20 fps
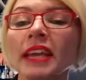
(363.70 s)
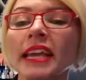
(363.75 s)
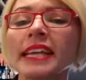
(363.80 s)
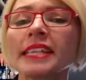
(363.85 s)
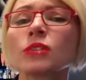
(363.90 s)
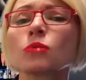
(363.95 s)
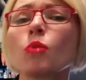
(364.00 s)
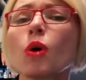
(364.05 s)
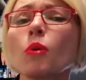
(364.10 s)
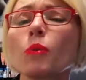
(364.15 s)

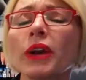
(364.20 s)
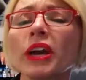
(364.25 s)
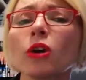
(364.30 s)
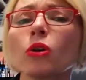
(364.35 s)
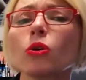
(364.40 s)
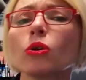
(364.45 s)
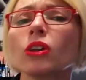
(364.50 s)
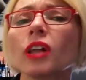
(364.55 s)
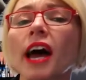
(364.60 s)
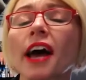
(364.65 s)
It's what we
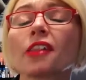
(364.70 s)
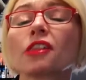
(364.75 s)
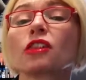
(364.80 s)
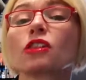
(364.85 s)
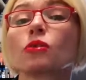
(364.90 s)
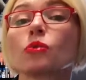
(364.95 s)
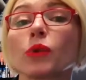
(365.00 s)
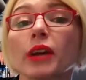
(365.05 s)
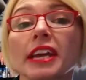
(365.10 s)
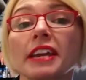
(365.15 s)
call a
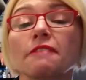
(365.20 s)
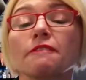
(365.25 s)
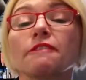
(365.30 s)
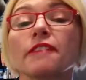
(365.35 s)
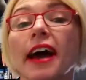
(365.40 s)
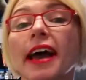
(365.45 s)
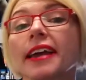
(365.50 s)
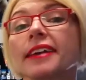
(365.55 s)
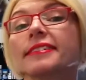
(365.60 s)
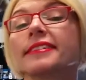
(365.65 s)

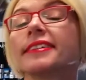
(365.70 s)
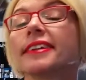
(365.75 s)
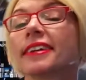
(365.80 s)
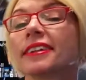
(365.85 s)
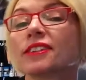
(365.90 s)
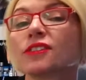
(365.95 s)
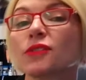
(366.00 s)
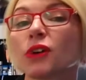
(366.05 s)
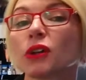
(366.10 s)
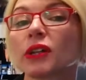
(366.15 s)
3-phase
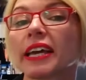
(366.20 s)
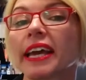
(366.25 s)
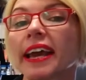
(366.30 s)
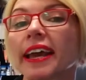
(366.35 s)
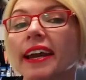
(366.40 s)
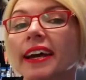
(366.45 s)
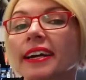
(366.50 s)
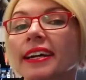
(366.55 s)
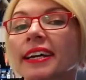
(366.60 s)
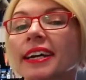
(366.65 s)

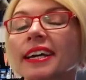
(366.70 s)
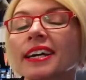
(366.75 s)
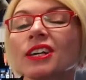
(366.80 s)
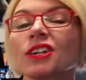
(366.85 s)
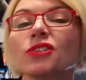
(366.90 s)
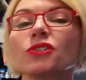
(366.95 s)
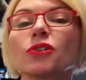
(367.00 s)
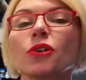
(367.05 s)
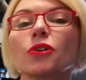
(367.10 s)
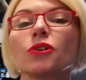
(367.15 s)
exfoliator.
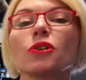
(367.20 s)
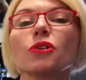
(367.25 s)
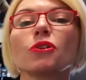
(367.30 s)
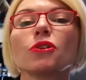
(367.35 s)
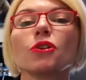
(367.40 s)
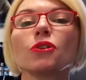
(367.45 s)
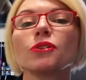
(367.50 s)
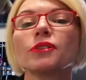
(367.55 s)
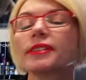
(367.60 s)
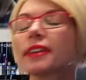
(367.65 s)
So you
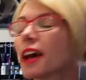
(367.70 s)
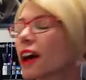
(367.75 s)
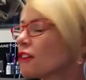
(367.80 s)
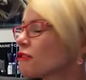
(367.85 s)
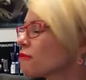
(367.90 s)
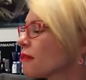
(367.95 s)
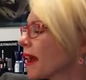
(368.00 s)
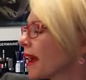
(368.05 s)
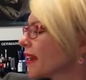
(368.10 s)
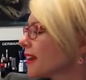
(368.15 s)
use
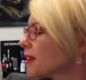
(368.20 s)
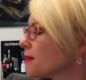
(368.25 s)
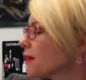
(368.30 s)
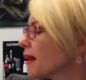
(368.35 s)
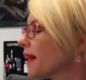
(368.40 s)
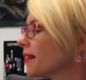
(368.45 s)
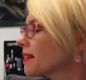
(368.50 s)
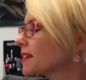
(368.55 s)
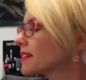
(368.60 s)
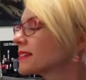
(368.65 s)
around
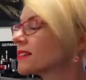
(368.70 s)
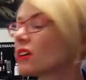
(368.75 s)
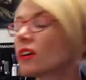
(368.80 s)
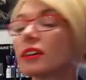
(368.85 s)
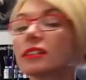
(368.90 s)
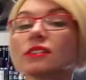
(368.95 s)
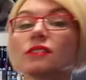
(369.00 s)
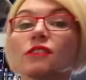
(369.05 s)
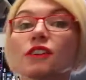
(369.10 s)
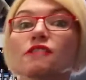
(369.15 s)
about the
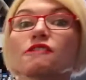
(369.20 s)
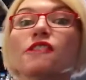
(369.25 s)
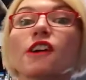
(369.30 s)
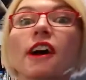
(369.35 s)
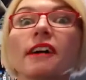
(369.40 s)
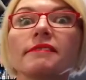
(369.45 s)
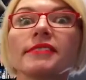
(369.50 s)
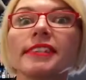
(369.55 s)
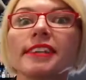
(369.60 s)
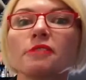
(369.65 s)
size of a
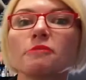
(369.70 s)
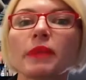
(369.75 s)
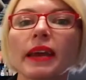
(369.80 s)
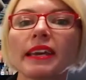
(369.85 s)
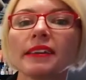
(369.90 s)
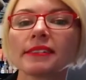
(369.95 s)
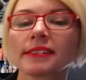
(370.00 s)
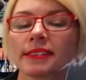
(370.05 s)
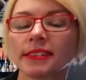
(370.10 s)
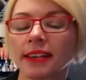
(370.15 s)
5-cent
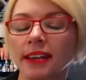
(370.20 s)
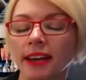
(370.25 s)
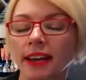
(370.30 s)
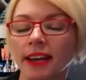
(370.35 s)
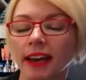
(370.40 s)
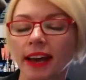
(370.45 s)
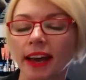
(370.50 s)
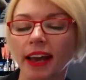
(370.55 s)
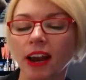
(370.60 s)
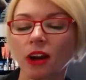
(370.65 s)
piece,
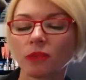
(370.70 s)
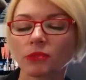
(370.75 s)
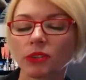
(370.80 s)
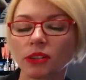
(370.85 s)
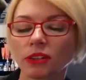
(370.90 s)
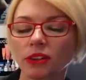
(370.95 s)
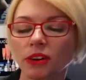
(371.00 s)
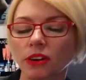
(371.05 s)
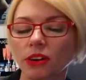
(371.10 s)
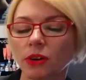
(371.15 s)
and I'm
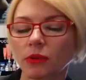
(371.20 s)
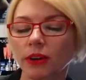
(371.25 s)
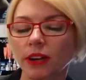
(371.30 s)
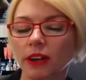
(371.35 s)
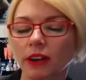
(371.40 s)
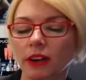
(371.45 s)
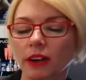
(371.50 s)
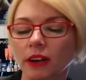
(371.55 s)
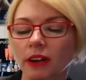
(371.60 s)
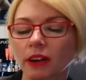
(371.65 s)
just going to
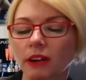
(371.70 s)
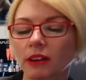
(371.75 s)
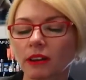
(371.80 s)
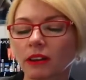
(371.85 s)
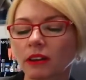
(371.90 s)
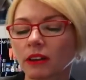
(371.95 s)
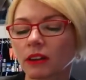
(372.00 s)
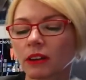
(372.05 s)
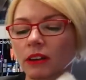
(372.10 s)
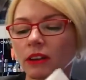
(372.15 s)

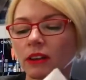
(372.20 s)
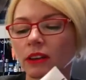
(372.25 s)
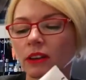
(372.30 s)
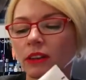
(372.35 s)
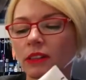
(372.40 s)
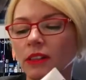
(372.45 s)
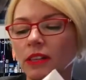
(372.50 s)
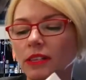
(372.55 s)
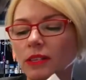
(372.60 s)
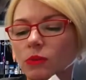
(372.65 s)

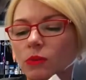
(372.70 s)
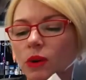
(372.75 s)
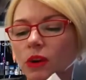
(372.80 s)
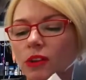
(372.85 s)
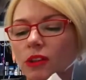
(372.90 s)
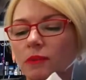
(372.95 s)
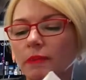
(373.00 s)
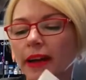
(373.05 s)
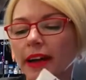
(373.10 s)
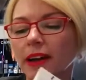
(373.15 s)
this one
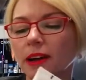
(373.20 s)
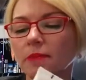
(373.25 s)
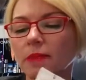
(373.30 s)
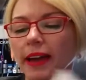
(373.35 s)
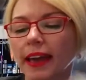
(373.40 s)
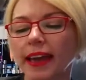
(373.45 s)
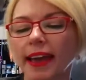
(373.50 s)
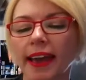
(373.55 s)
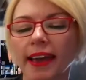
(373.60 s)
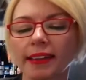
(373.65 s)
on the back of
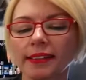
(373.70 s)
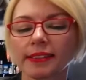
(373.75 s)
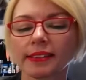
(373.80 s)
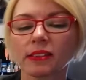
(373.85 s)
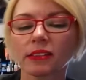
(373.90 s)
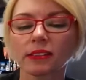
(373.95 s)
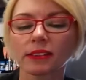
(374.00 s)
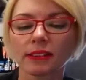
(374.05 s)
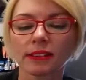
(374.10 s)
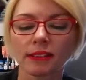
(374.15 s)
my
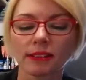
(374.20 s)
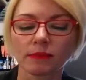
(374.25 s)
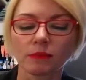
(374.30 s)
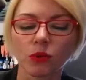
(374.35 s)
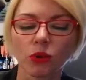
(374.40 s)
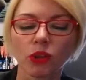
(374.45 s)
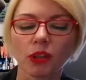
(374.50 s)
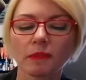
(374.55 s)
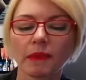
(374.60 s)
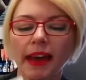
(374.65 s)
hands, just a
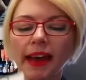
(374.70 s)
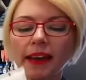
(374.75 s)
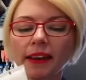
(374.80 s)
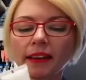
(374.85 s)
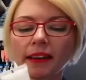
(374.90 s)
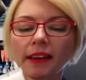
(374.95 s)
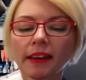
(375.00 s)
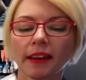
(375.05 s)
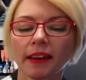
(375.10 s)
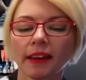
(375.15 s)
small amount.